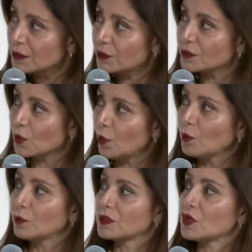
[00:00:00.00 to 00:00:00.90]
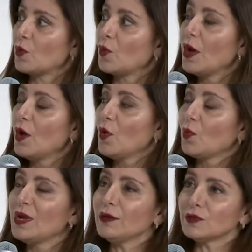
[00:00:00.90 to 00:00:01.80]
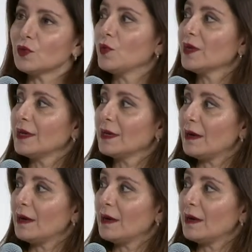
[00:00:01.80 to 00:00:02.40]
years old. So we are talking